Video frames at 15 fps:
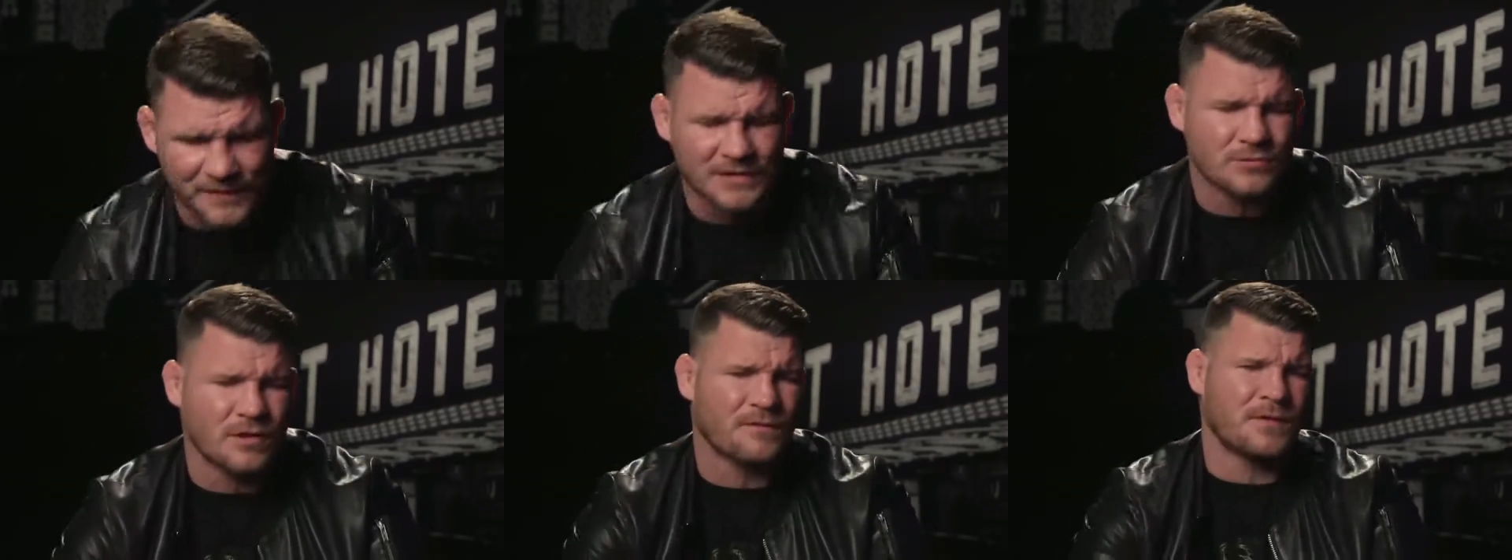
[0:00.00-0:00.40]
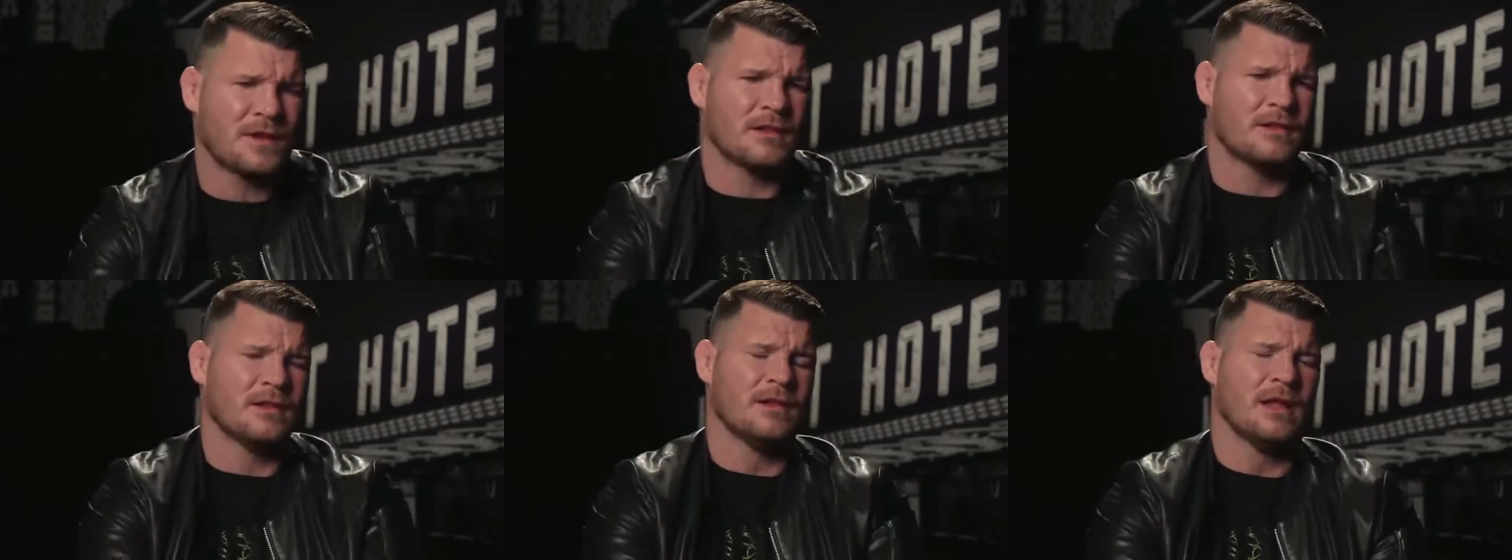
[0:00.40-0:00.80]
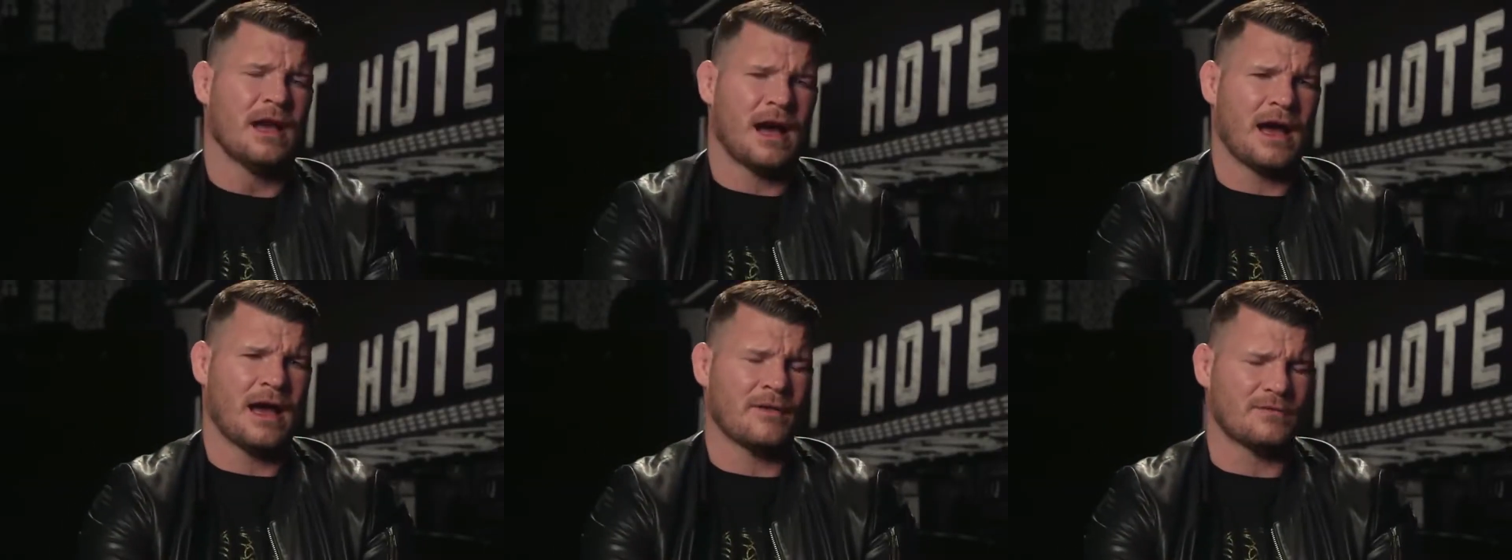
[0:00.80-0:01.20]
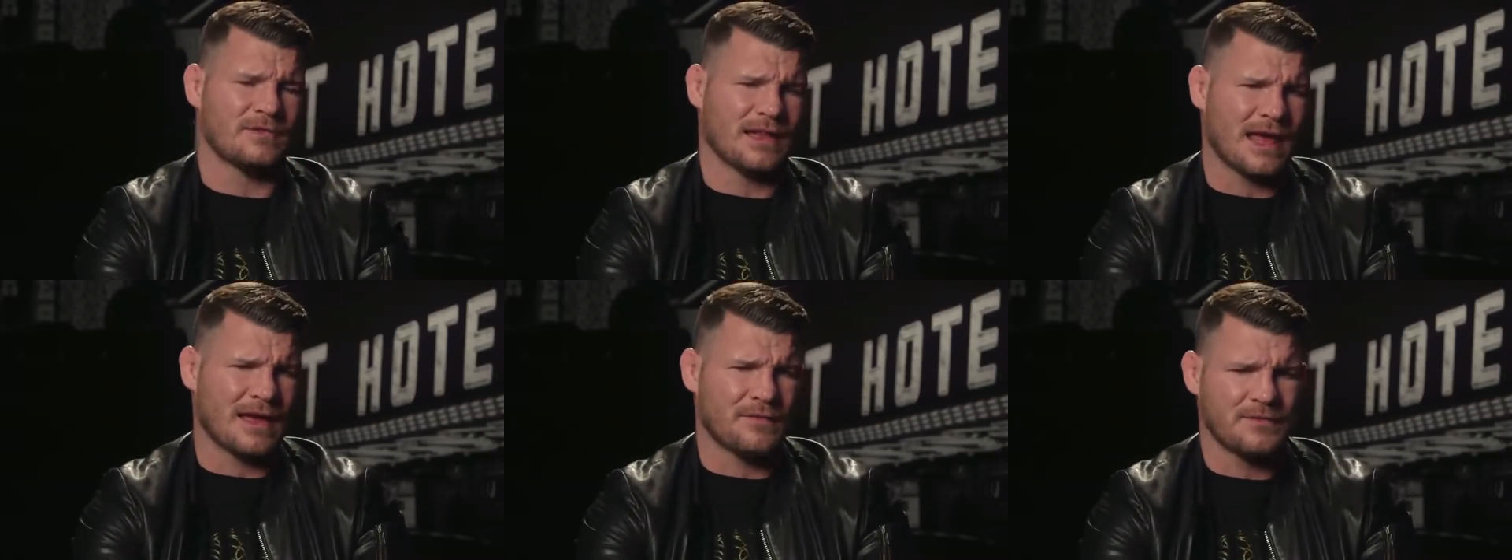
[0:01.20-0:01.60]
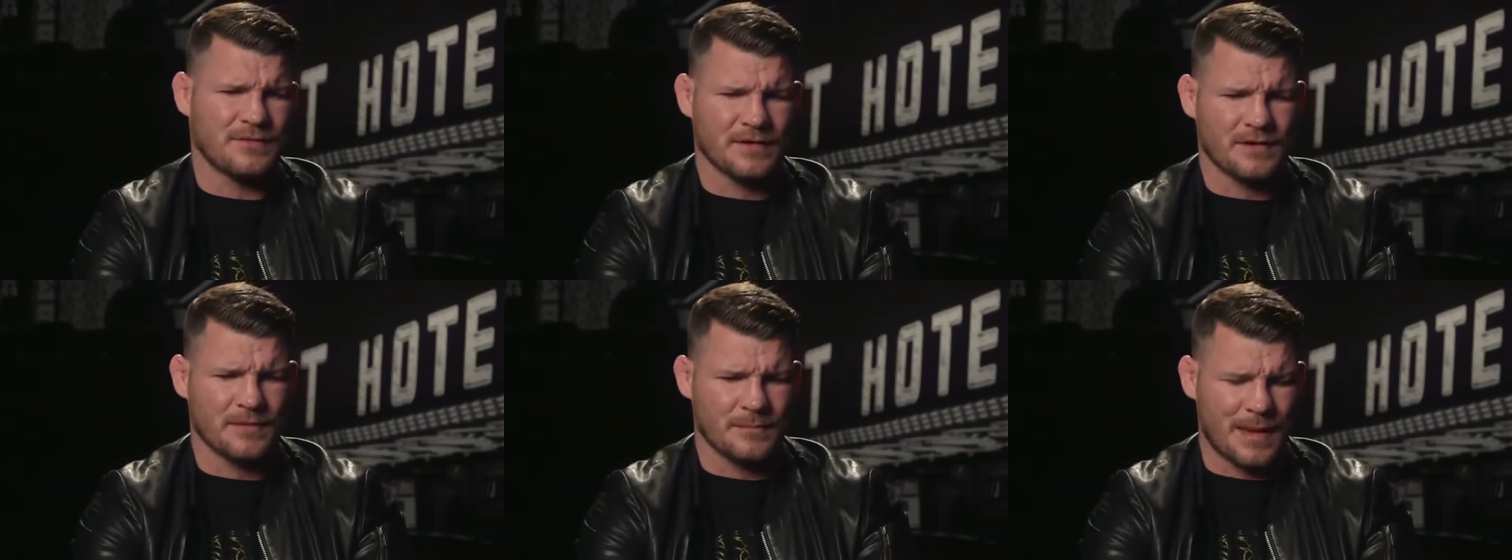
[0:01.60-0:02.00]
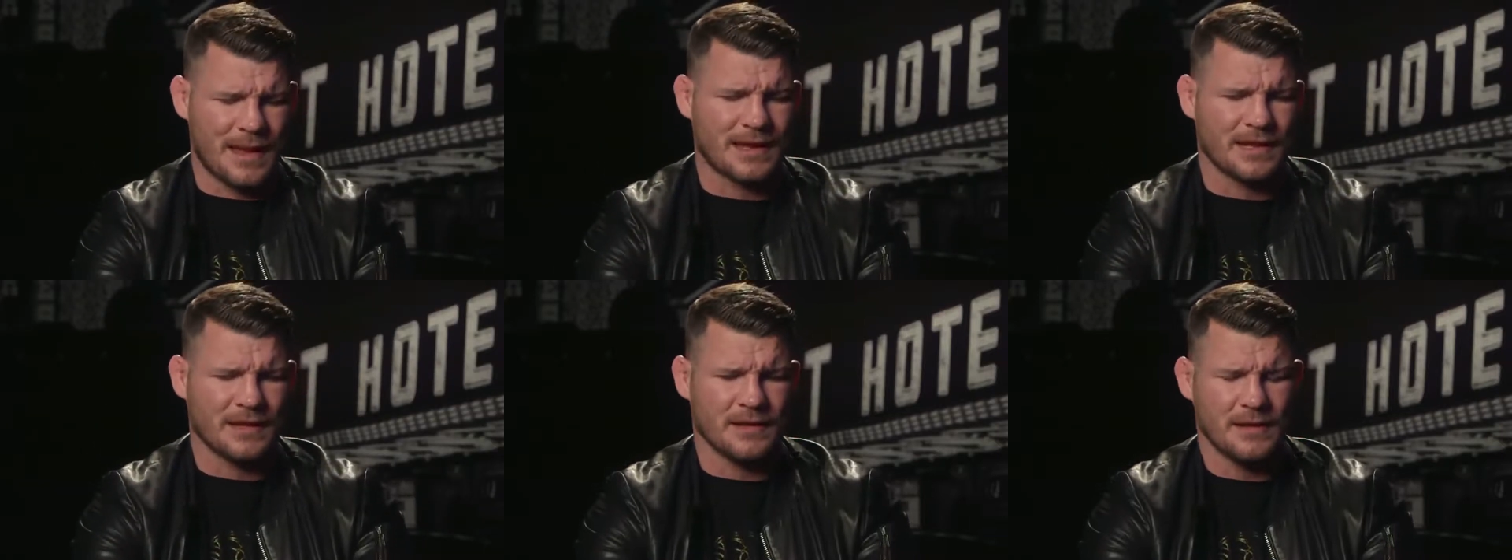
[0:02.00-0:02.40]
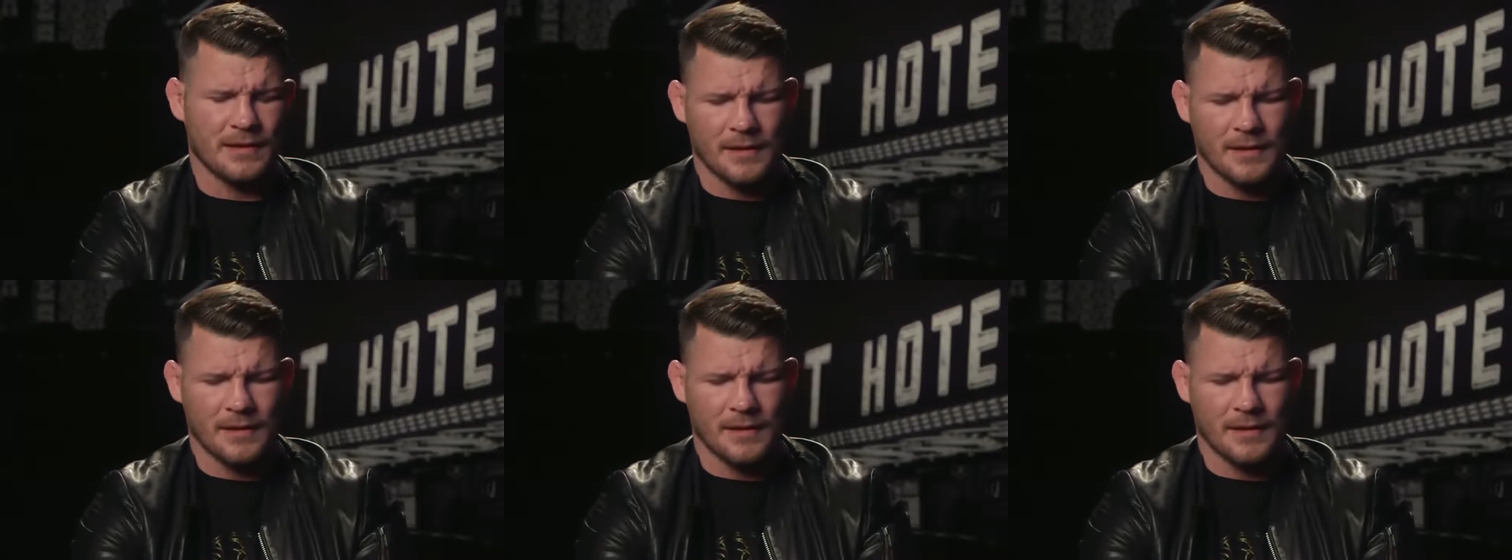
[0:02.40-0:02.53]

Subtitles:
fights do I feel I have left? Many.